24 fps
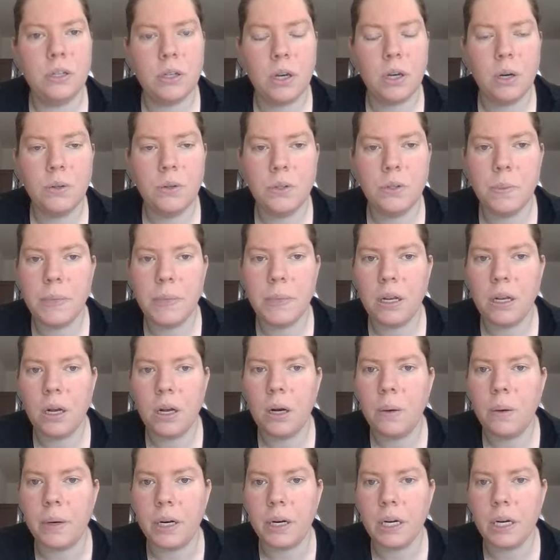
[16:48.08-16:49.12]
going to be
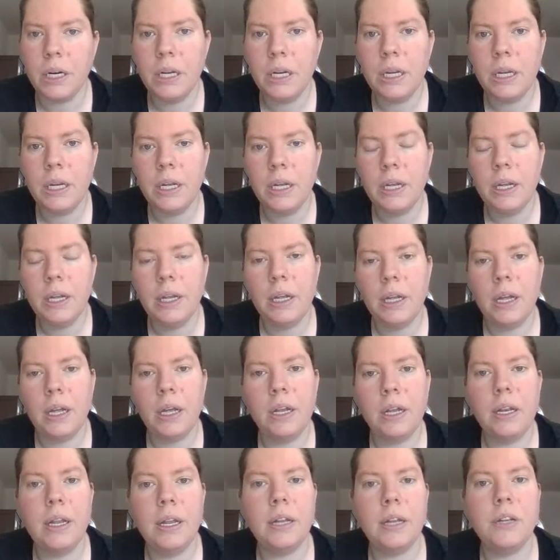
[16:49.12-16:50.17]
lower,
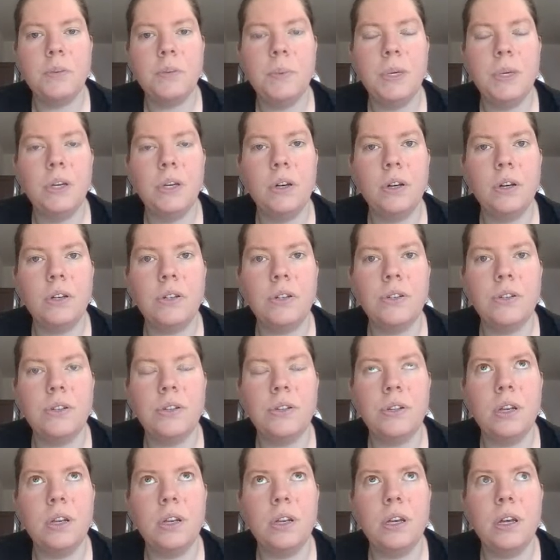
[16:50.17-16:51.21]
and that is
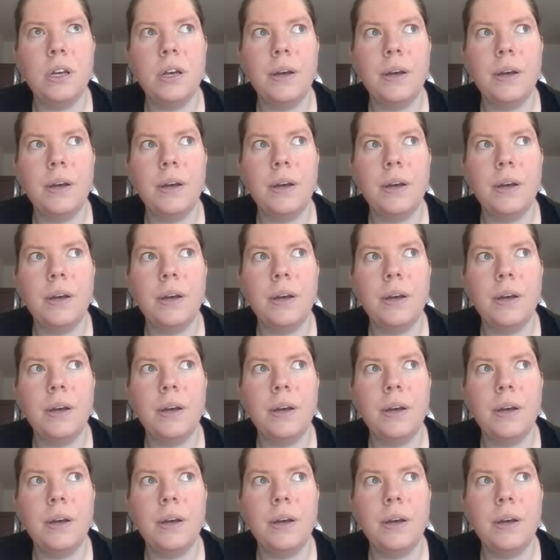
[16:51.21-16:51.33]
because